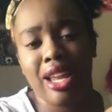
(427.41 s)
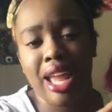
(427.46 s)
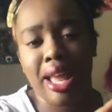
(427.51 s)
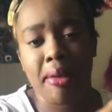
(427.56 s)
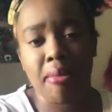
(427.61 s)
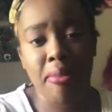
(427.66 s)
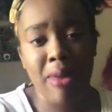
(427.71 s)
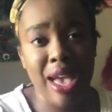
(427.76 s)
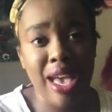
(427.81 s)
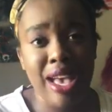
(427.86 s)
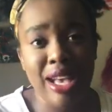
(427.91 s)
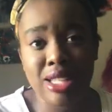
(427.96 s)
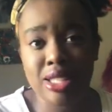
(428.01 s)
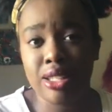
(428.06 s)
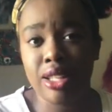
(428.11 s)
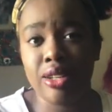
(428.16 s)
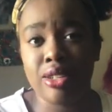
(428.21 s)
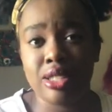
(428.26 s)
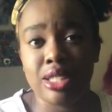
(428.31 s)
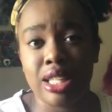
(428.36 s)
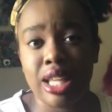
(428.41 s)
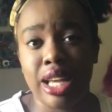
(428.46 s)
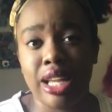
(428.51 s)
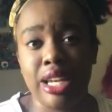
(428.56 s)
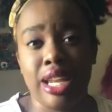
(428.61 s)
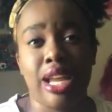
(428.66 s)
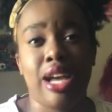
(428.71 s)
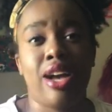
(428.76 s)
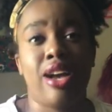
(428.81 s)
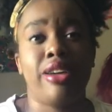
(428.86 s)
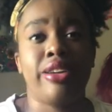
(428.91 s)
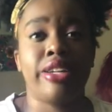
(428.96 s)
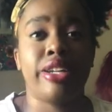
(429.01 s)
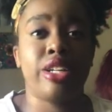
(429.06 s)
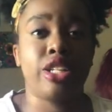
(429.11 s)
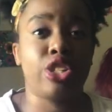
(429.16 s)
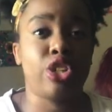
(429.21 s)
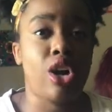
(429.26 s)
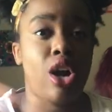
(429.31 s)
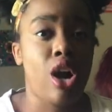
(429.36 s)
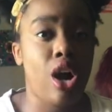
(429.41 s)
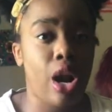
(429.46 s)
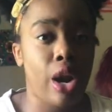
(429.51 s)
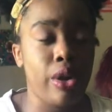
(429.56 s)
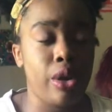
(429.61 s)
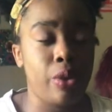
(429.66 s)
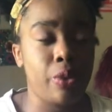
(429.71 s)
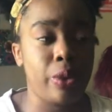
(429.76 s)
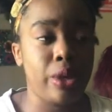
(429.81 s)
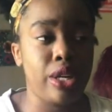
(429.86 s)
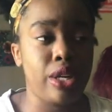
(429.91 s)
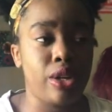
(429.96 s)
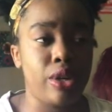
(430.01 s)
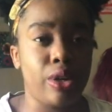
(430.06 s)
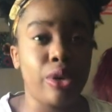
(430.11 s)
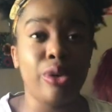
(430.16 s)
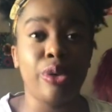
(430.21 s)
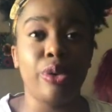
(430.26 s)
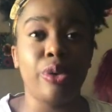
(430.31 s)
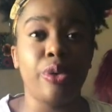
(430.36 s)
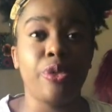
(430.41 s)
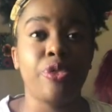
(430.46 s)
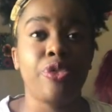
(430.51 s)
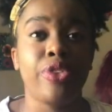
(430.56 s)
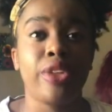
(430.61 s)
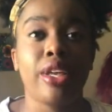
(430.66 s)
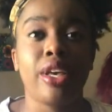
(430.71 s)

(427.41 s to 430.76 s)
like, Maslow's slide down, did a Johari window,